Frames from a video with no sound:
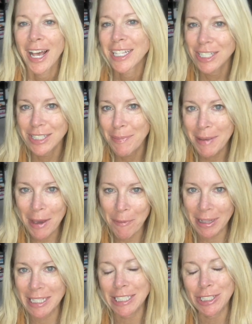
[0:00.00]
So something I
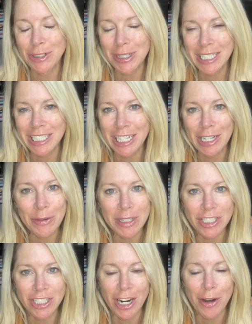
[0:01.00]
wanted to do this year
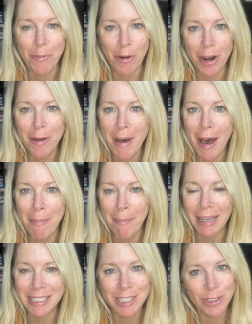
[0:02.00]
was share more about
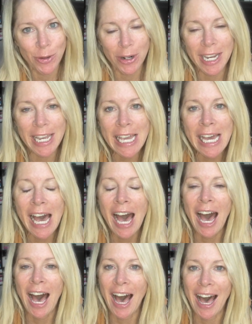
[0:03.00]
my story.
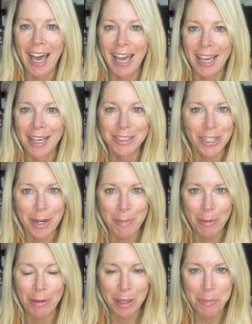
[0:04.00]
I try to
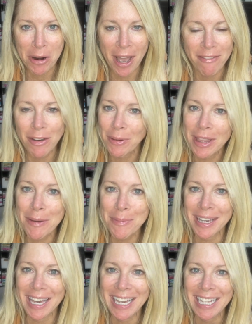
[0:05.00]
be really private with it
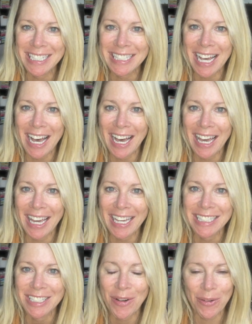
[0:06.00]
because
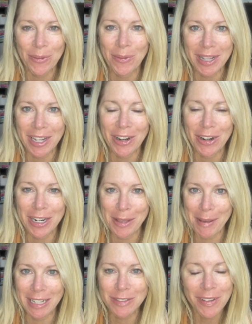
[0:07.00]
I don't want to hurt
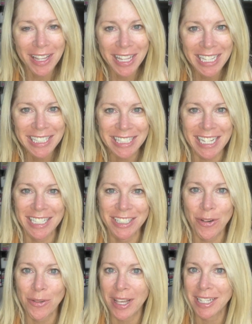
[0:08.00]
anybody's feelings and I
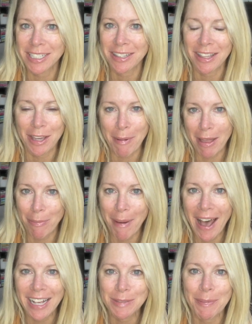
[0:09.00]
don't like to think about the
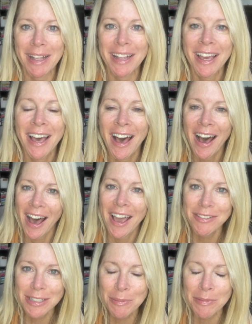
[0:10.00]
past, but I
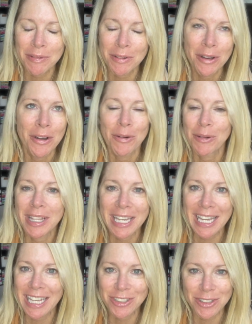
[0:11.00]
have some
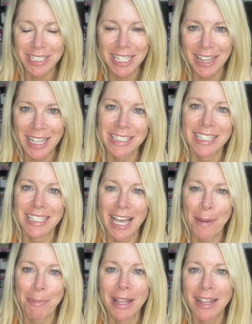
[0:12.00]
really interesting things that's
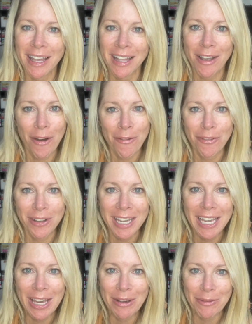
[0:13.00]
happened and
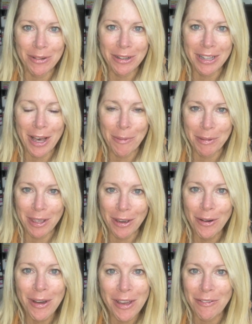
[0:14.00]
hopefully it will help
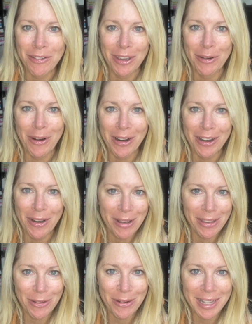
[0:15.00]
you if you are
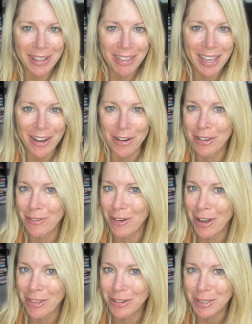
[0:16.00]
going through anything or you've
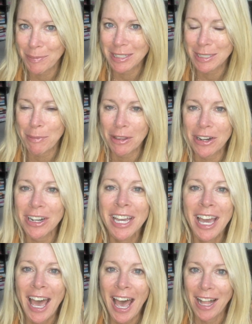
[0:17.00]
gone through something similar
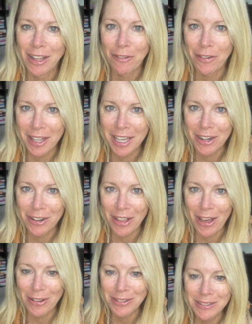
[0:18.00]
and you feel like you're
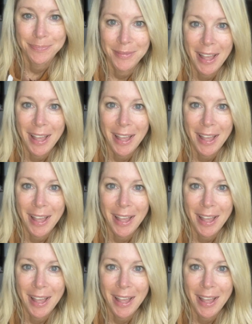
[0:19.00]
alone.